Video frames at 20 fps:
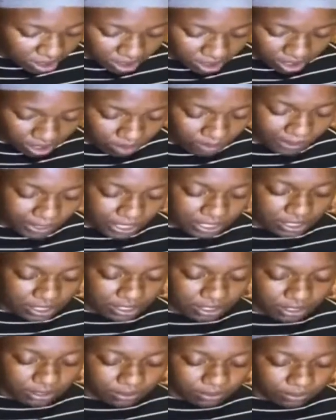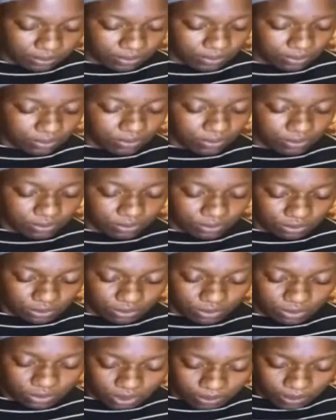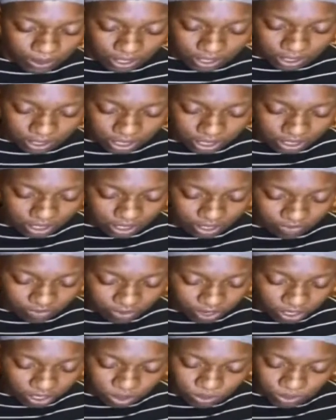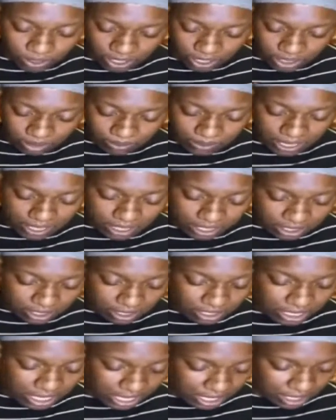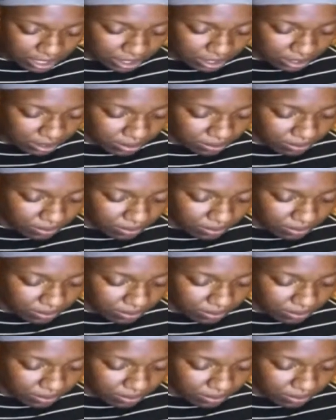is still present. The first one is Mother Sticks.